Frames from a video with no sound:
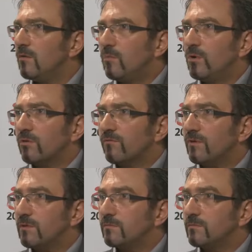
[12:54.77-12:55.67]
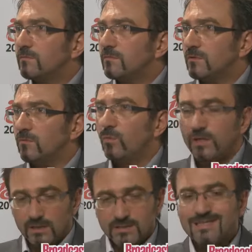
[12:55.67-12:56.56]
workflow. We
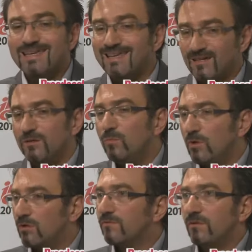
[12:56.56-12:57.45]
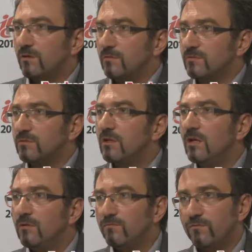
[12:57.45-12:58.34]
can tier workflows
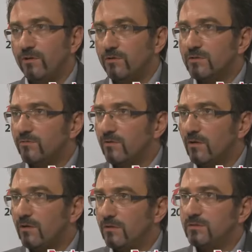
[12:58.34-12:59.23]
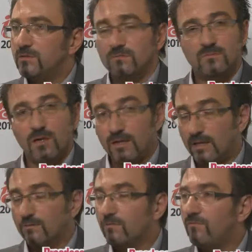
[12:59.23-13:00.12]
for various different clients.
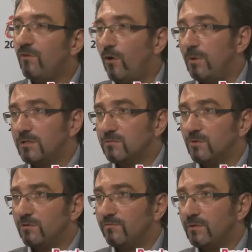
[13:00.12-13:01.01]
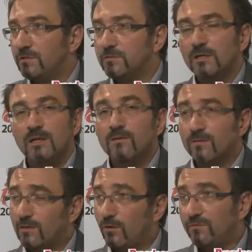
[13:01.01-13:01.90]
Again, file-based workflows
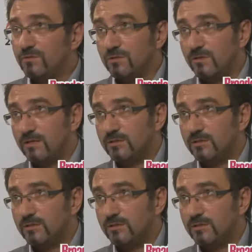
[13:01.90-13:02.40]
offers you that